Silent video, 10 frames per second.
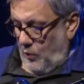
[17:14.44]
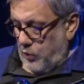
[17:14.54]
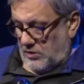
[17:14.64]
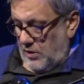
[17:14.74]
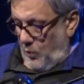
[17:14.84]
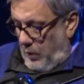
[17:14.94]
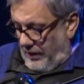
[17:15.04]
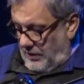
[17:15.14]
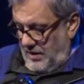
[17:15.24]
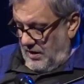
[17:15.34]
could
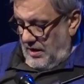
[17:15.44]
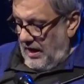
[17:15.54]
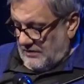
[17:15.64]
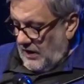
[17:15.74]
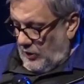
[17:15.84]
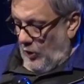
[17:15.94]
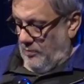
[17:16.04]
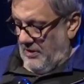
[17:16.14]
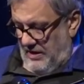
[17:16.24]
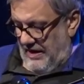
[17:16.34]
work at the
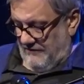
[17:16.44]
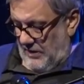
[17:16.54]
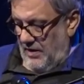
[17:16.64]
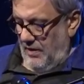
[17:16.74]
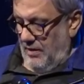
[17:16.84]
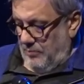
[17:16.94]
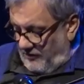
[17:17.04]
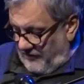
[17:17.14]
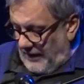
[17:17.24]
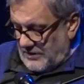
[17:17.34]
global level,
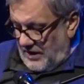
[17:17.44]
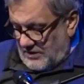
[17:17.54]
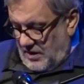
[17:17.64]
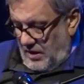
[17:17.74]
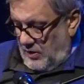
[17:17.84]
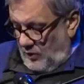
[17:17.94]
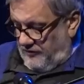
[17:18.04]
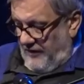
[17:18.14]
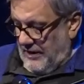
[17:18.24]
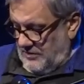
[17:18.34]
provided you
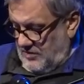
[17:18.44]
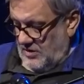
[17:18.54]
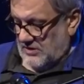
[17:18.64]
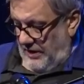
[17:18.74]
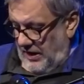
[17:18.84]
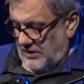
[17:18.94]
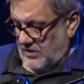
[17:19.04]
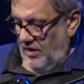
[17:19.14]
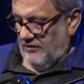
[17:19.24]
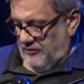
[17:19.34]
find the
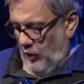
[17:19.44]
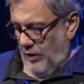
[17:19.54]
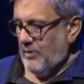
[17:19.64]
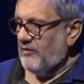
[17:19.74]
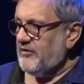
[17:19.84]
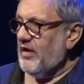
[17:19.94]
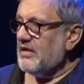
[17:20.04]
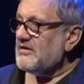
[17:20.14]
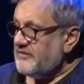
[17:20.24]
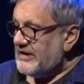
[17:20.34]
right form of
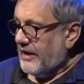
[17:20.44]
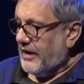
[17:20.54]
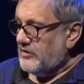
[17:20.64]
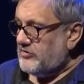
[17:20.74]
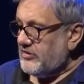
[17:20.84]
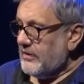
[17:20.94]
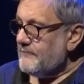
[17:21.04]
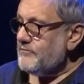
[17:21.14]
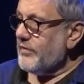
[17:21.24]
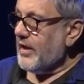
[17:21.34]
federation."
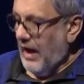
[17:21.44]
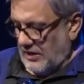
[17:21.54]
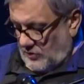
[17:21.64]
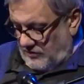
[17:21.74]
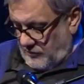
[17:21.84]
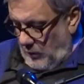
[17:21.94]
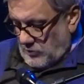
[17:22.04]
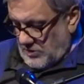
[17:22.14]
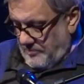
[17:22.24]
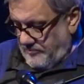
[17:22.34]
End of
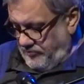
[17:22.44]
quote.